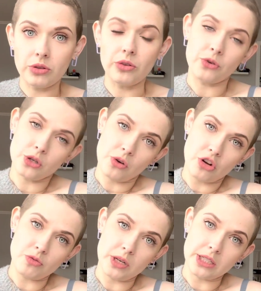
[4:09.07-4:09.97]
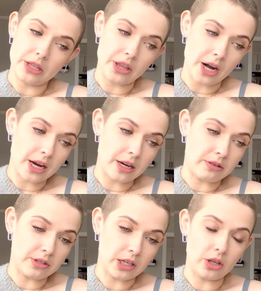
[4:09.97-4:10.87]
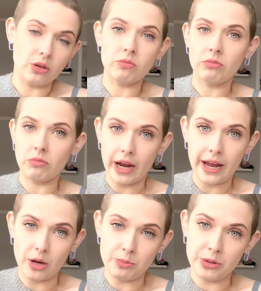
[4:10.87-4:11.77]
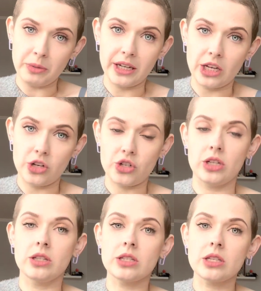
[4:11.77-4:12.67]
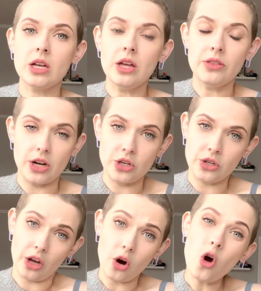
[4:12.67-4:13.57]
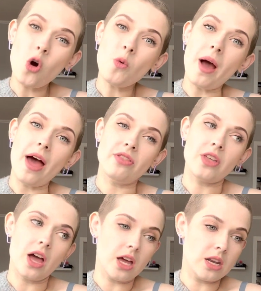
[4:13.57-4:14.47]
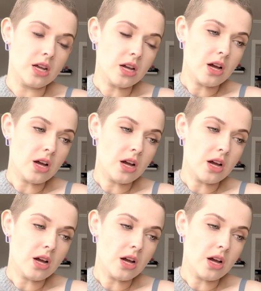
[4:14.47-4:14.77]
The first regimen that I did, I had pre-medications that I took at home, and then